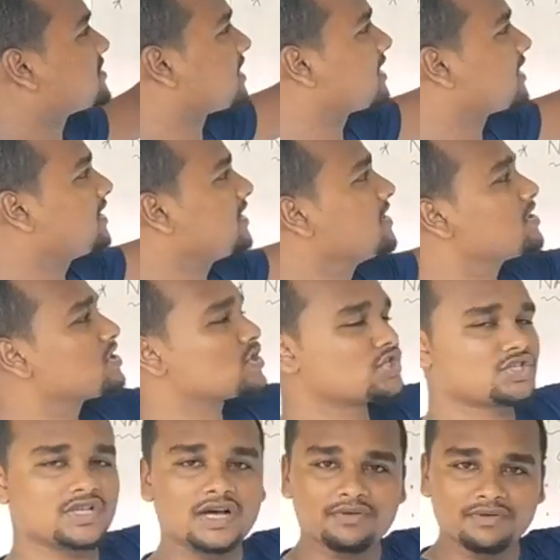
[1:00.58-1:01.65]
generally
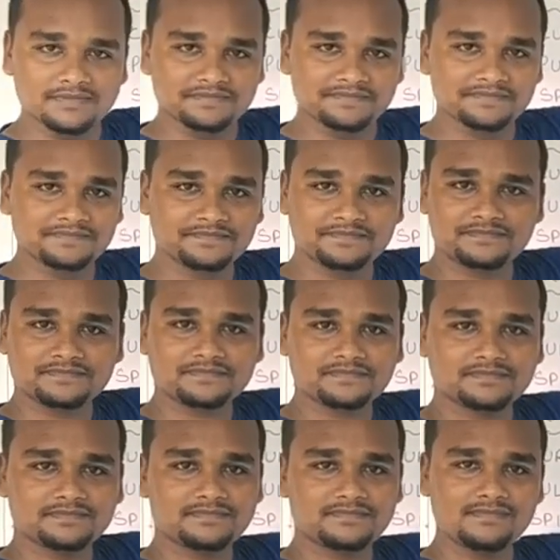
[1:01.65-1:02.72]
sour.
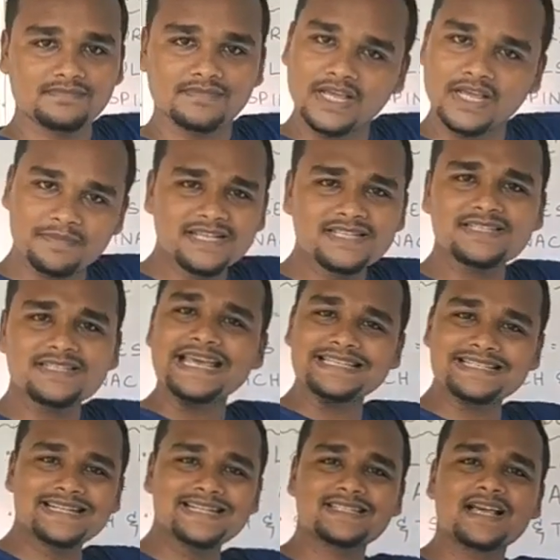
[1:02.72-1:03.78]
That means
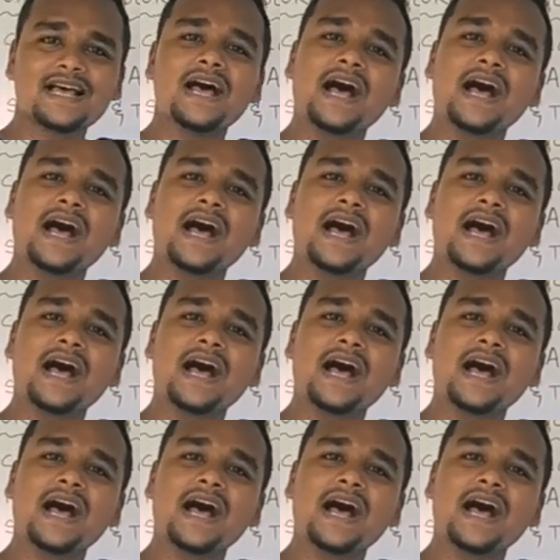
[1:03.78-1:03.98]
acids